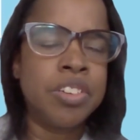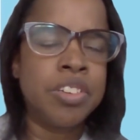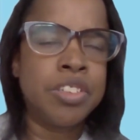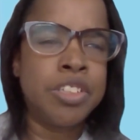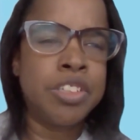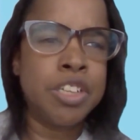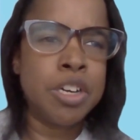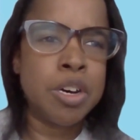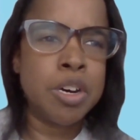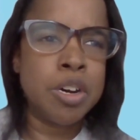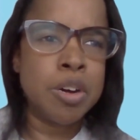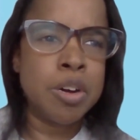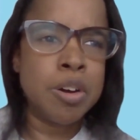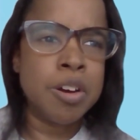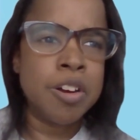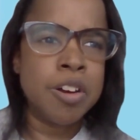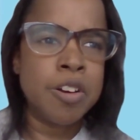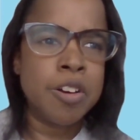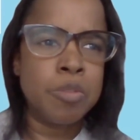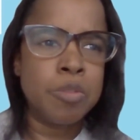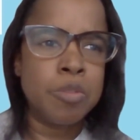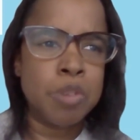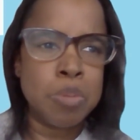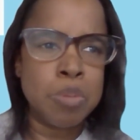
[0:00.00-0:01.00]
the
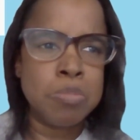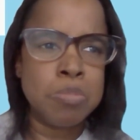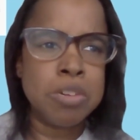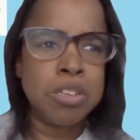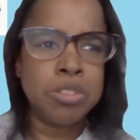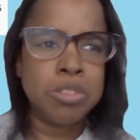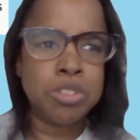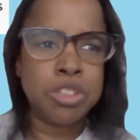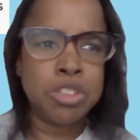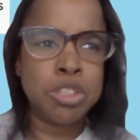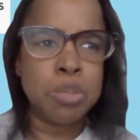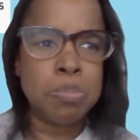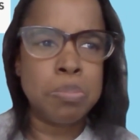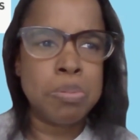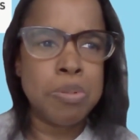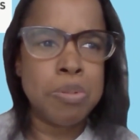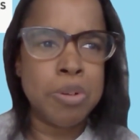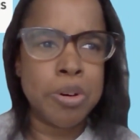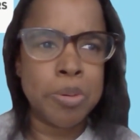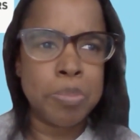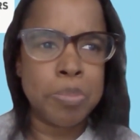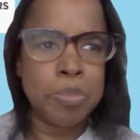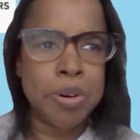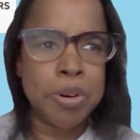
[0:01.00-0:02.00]
remote
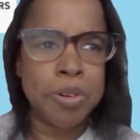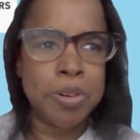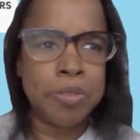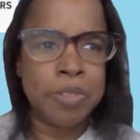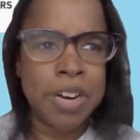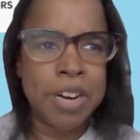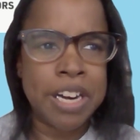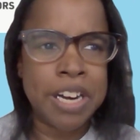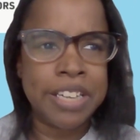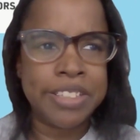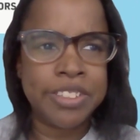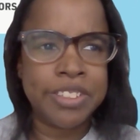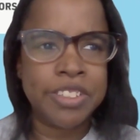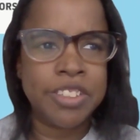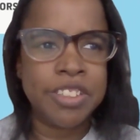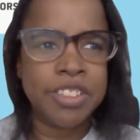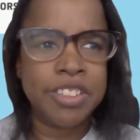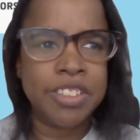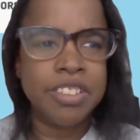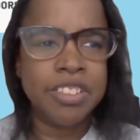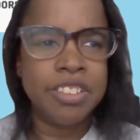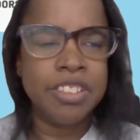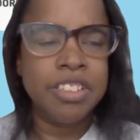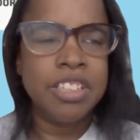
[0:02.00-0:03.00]
support provider.
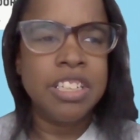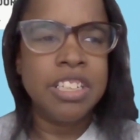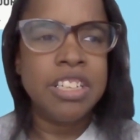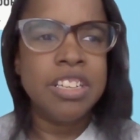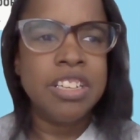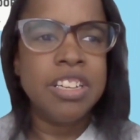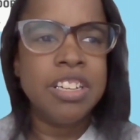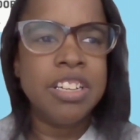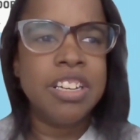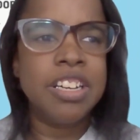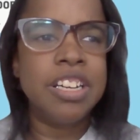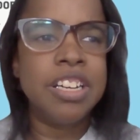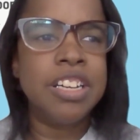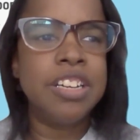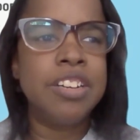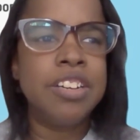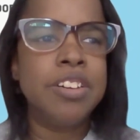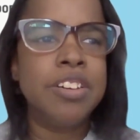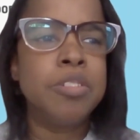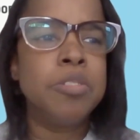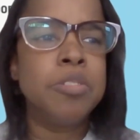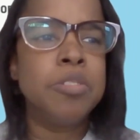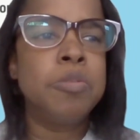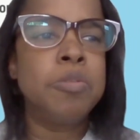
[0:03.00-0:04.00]

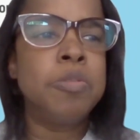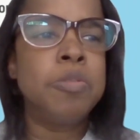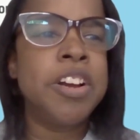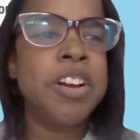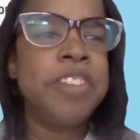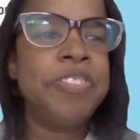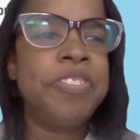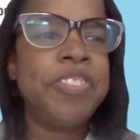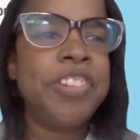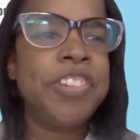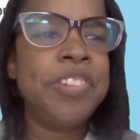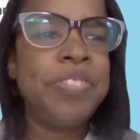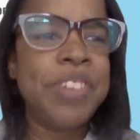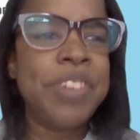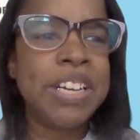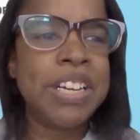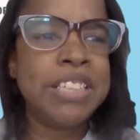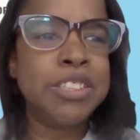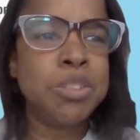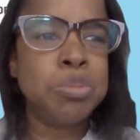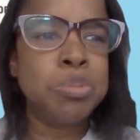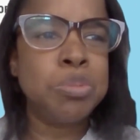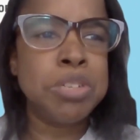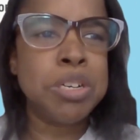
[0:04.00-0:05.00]
Uh, with the
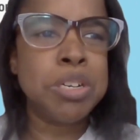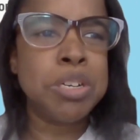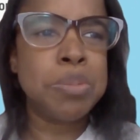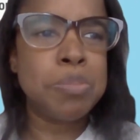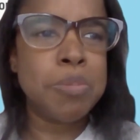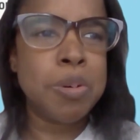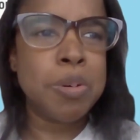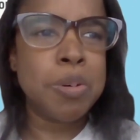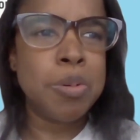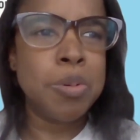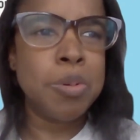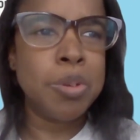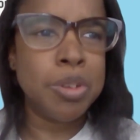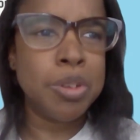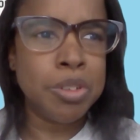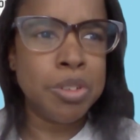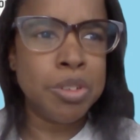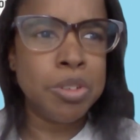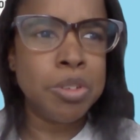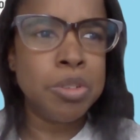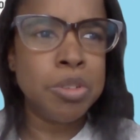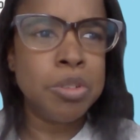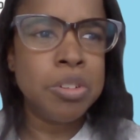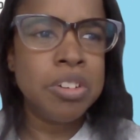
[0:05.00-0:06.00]
Facebook
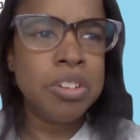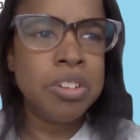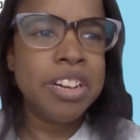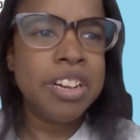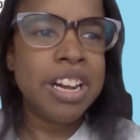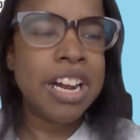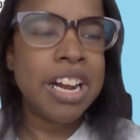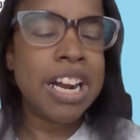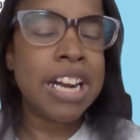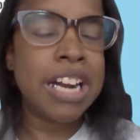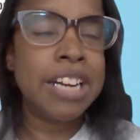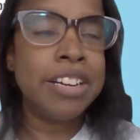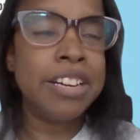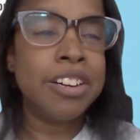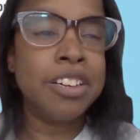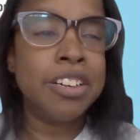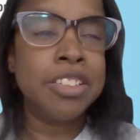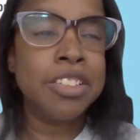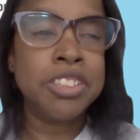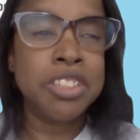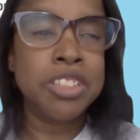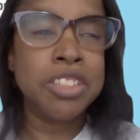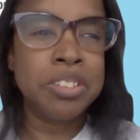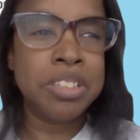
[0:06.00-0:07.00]
portal, I
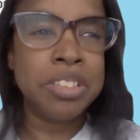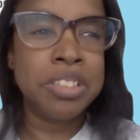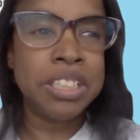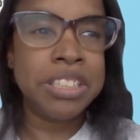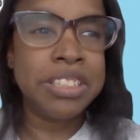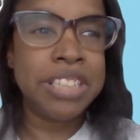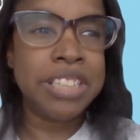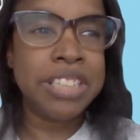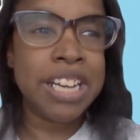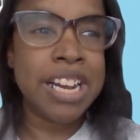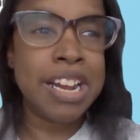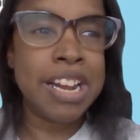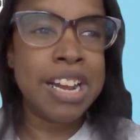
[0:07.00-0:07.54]
also get to